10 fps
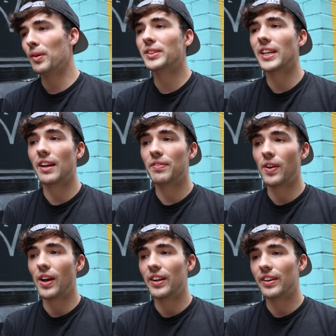I'm not saying I've
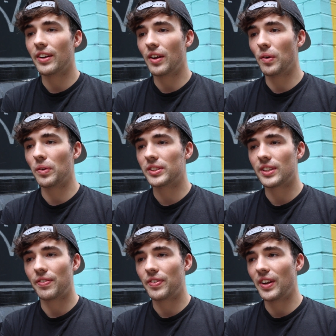learned all the
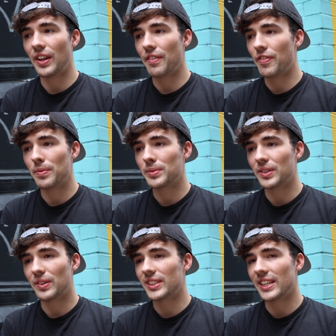stuff you learn at film
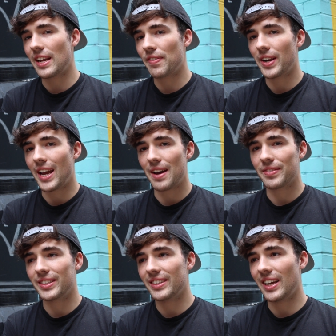school, because I definitely
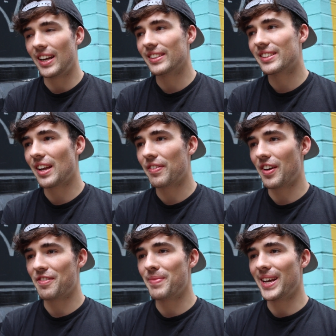haven't, and there's stuff
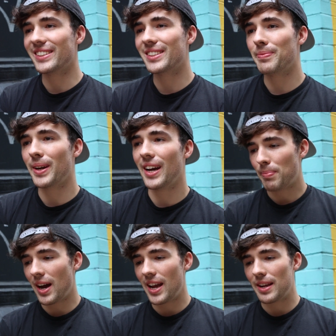I've missed. But
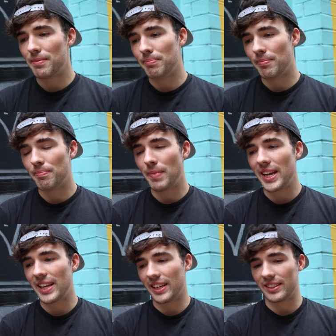by
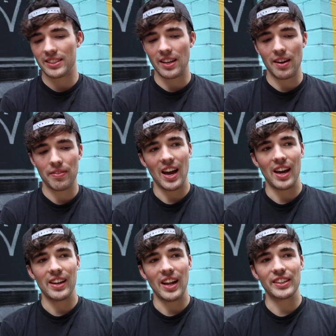making stuff
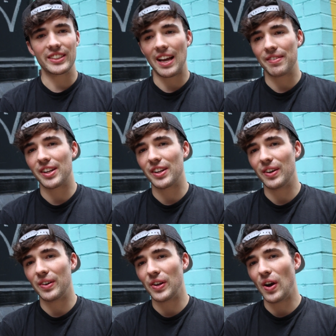and just having to do it
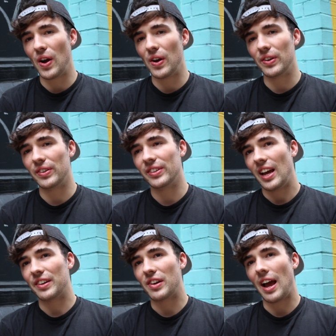on your own
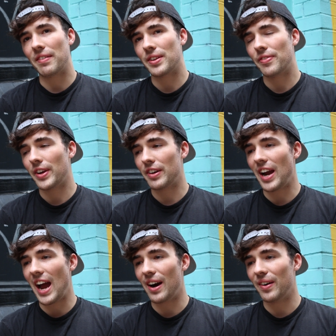and having to figure
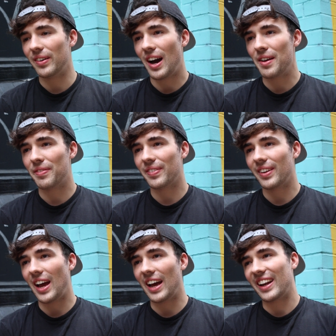it out, I've
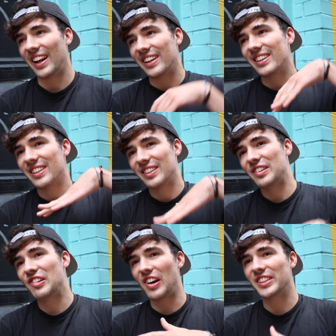had like
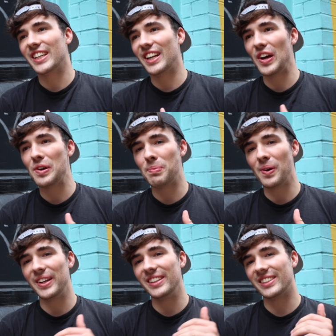crushing low
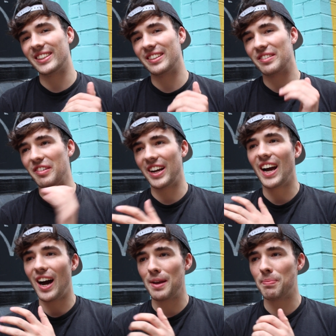points and really high